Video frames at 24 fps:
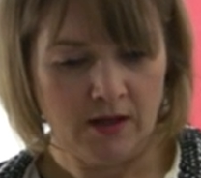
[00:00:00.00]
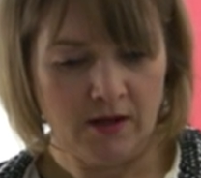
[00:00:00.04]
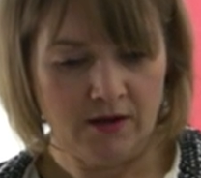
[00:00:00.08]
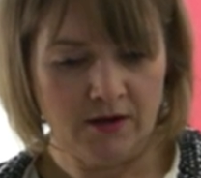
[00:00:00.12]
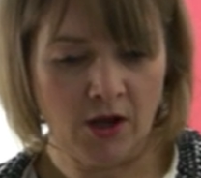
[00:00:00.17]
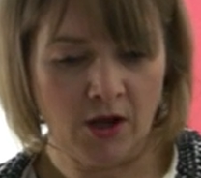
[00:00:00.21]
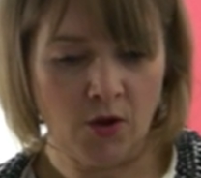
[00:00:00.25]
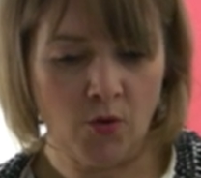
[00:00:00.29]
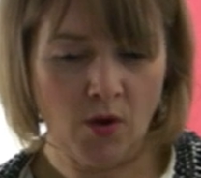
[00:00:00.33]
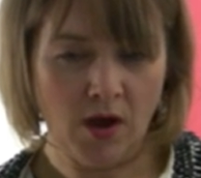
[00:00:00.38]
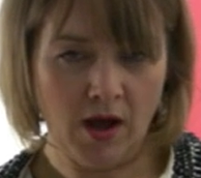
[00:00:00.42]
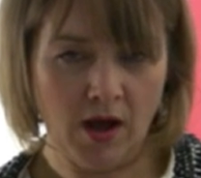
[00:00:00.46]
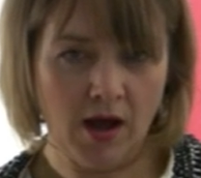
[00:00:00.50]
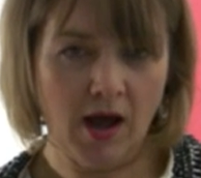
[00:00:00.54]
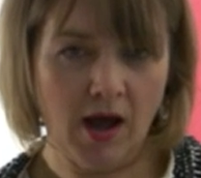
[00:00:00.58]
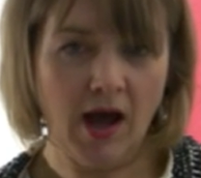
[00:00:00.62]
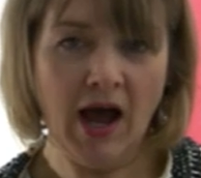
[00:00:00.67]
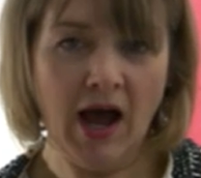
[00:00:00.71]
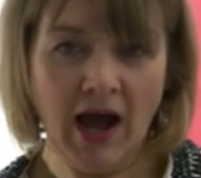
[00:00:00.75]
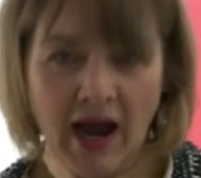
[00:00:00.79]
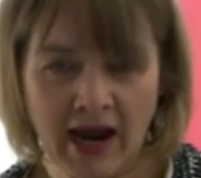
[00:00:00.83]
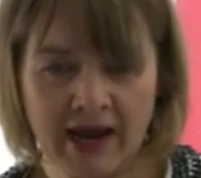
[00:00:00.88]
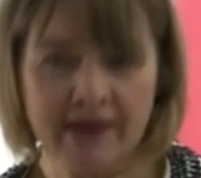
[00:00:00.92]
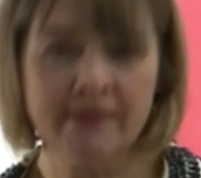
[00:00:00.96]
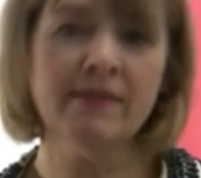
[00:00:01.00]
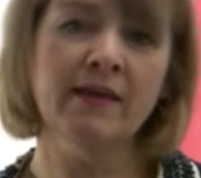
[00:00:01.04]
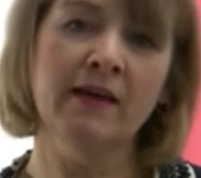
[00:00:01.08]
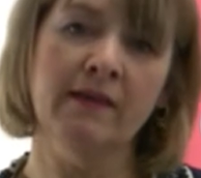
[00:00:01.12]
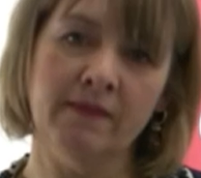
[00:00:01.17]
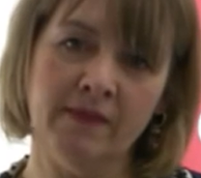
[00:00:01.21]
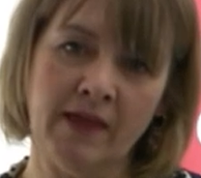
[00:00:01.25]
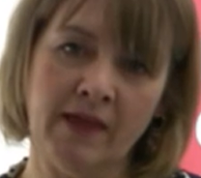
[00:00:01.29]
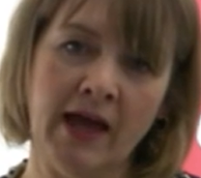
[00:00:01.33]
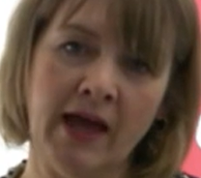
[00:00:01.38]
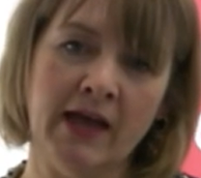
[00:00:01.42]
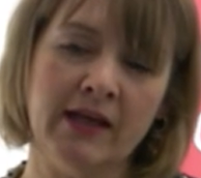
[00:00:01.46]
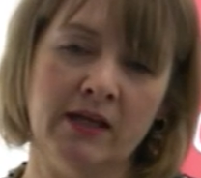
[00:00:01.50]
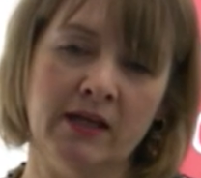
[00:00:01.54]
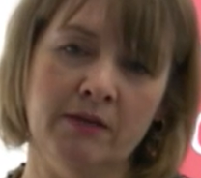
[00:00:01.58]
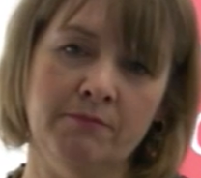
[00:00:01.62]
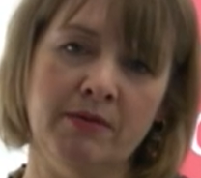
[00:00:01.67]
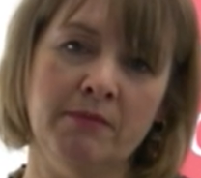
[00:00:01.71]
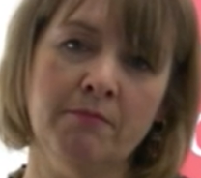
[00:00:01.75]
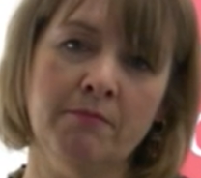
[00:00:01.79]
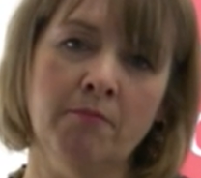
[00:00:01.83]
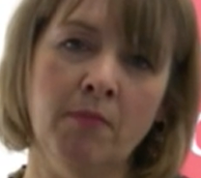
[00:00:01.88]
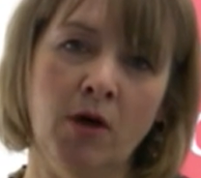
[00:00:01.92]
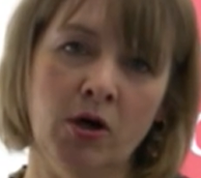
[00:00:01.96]
Now, I think that can
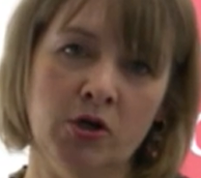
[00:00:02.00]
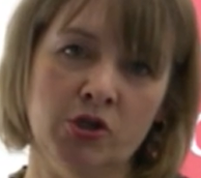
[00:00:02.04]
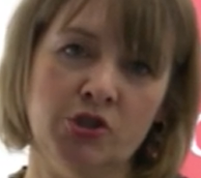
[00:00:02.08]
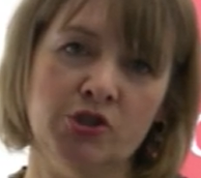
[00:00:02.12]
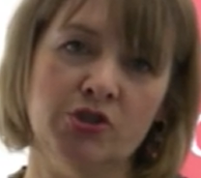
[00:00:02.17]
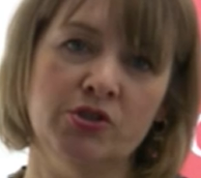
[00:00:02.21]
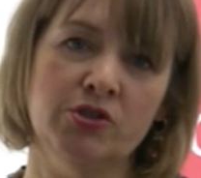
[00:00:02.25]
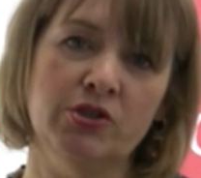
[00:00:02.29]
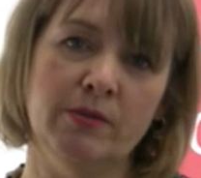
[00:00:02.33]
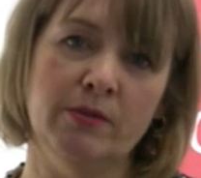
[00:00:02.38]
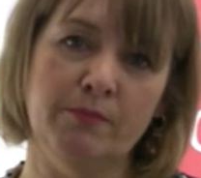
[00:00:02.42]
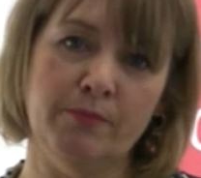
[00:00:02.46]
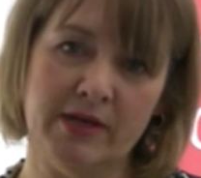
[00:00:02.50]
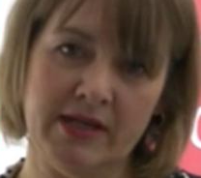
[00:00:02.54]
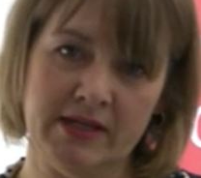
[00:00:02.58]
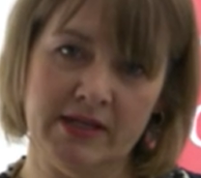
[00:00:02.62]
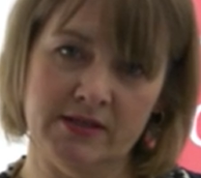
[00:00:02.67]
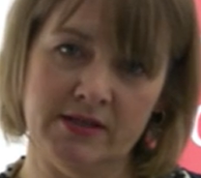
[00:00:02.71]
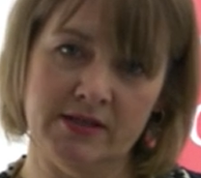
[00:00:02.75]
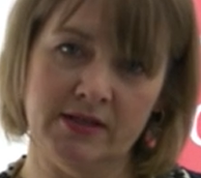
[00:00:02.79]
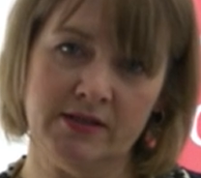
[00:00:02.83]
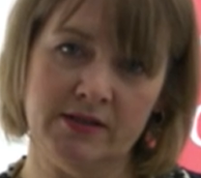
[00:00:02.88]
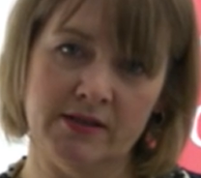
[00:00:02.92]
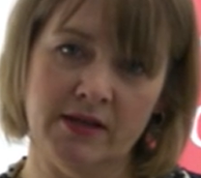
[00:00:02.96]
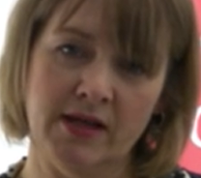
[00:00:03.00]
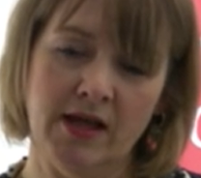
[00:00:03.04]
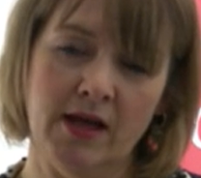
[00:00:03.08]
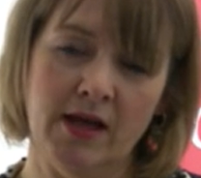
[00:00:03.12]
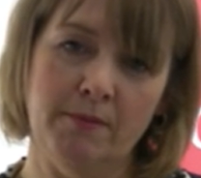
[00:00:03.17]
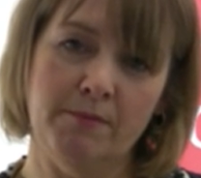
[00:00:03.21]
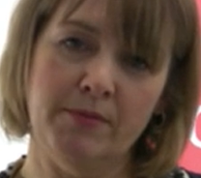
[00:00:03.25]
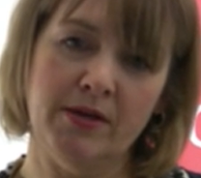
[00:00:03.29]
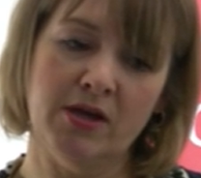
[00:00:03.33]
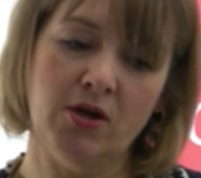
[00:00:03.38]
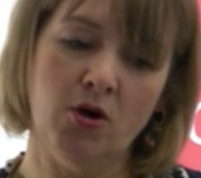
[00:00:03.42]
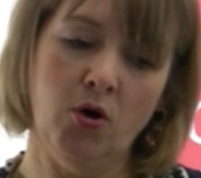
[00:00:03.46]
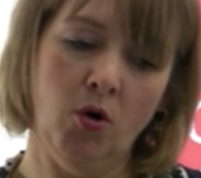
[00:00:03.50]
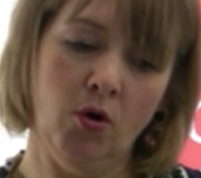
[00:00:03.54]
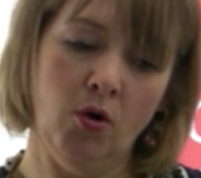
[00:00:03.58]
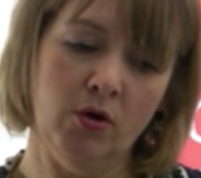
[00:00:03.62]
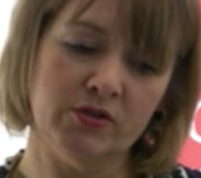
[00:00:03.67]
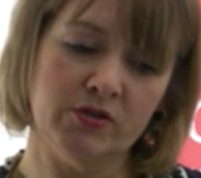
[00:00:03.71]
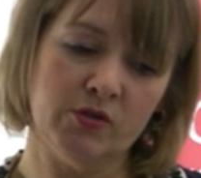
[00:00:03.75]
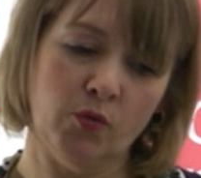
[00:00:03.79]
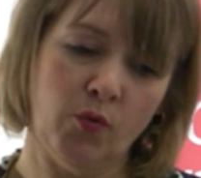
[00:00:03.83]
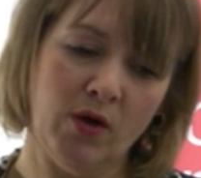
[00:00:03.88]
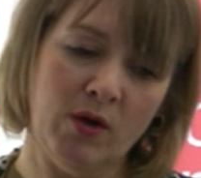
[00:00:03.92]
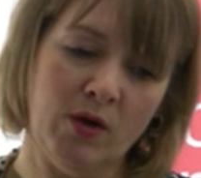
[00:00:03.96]
be much debated
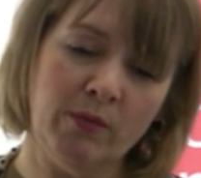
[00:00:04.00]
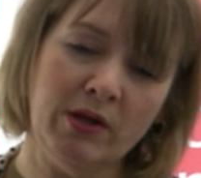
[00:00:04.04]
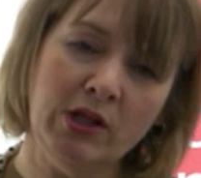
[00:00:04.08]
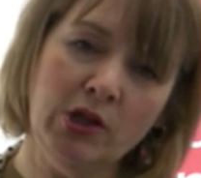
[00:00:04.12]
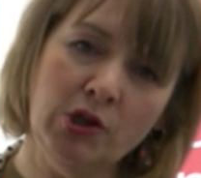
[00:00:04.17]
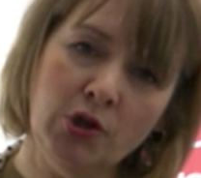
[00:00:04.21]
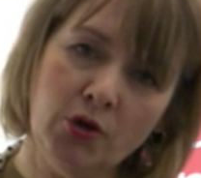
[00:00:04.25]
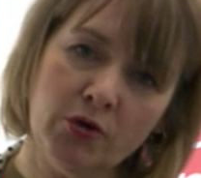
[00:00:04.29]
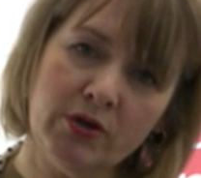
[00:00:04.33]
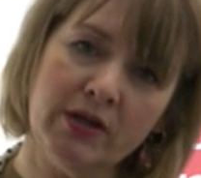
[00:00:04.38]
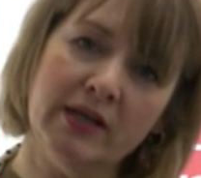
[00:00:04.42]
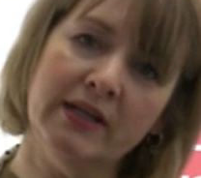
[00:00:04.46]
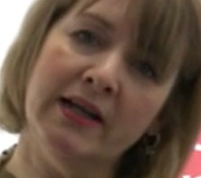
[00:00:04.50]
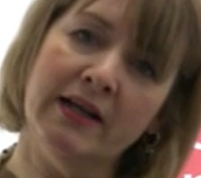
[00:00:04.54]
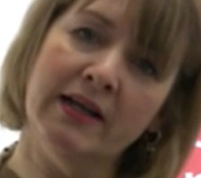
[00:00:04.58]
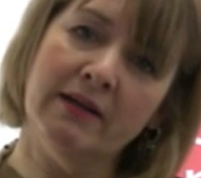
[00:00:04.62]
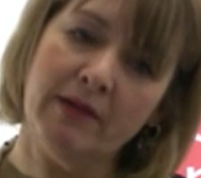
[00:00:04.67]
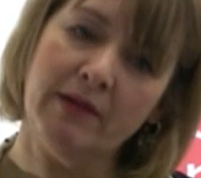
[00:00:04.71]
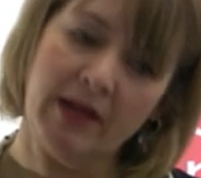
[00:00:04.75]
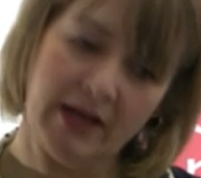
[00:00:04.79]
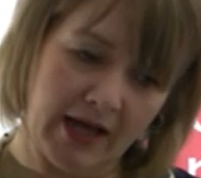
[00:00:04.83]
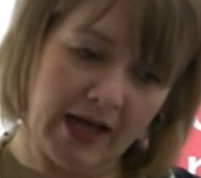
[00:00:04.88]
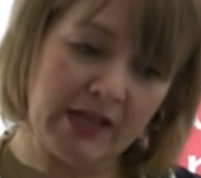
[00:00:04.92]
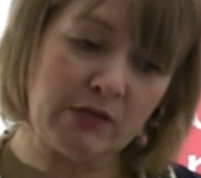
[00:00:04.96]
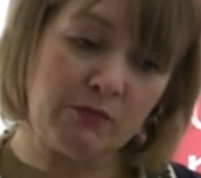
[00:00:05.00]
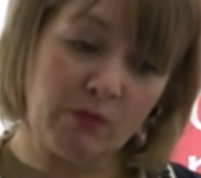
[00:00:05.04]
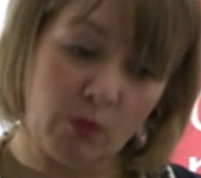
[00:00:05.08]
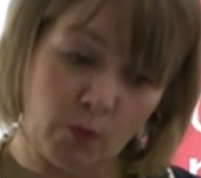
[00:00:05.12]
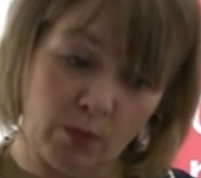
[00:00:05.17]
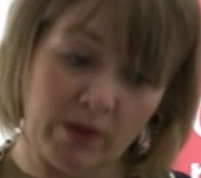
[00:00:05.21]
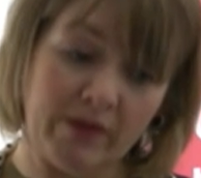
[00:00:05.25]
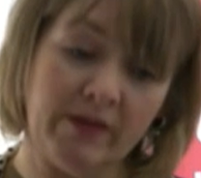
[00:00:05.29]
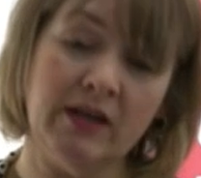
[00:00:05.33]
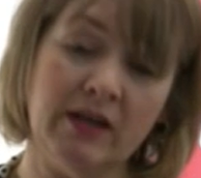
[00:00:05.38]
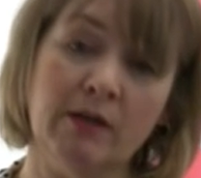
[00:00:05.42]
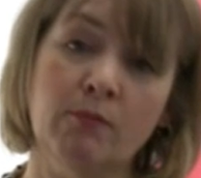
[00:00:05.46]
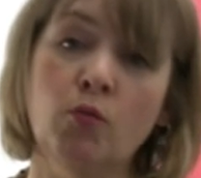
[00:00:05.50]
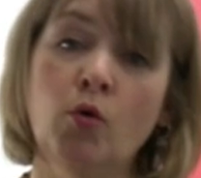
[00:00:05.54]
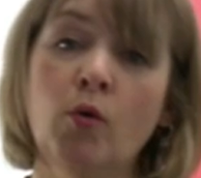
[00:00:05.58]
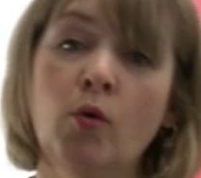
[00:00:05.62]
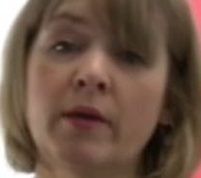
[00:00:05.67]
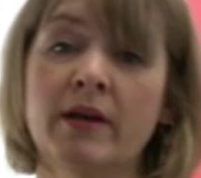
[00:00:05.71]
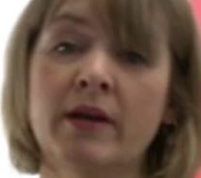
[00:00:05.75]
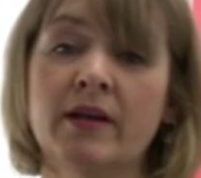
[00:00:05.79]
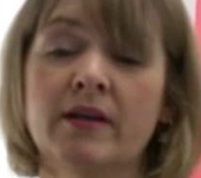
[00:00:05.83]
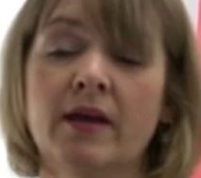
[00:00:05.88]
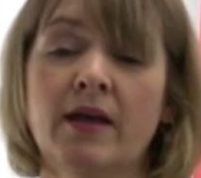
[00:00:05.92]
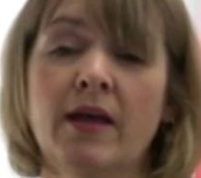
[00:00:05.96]
because when we look at, as we will in a
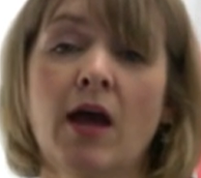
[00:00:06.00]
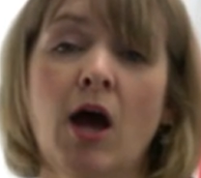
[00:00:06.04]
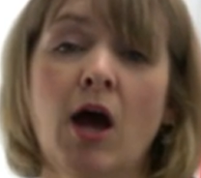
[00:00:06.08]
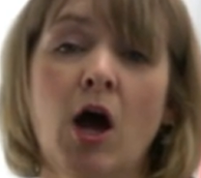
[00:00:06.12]
moment,